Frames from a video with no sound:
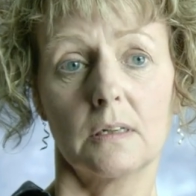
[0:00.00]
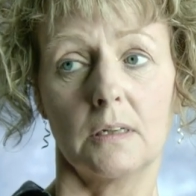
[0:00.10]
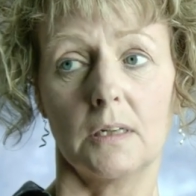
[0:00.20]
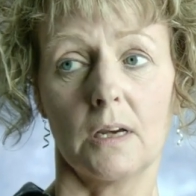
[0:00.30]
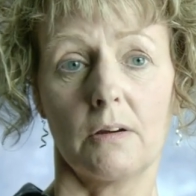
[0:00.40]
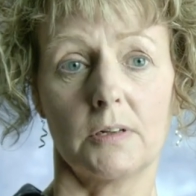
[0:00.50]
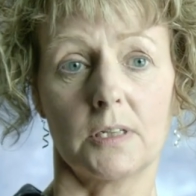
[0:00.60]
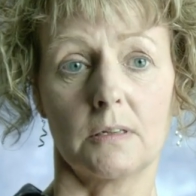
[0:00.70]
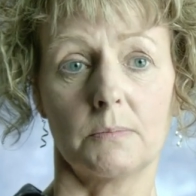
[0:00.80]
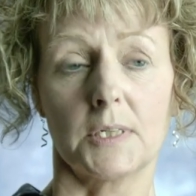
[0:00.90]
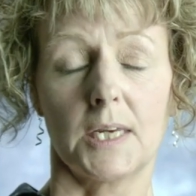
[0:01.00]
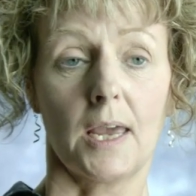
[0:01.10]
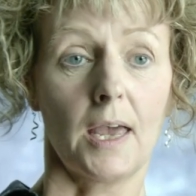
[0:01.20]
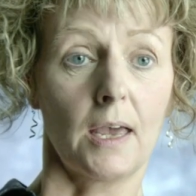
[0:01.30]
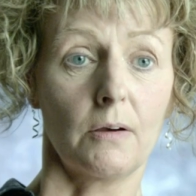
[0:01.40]
and encourage them to
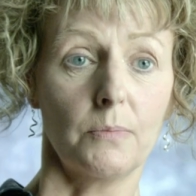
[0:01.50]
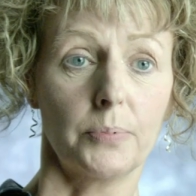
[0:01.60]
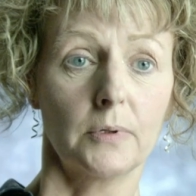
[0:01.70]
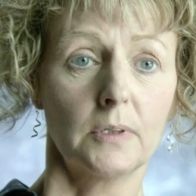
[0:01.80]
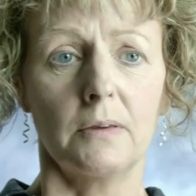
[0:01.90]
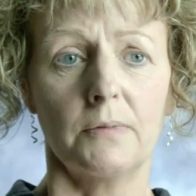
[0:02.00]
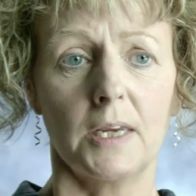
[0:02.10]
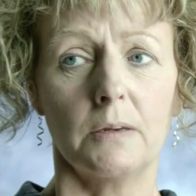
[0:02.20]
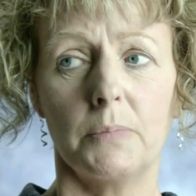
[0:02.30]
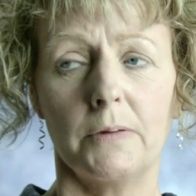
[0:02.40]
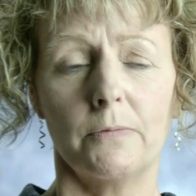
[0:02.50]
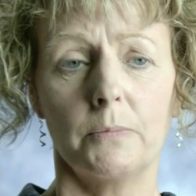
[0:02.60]
get help, if they can be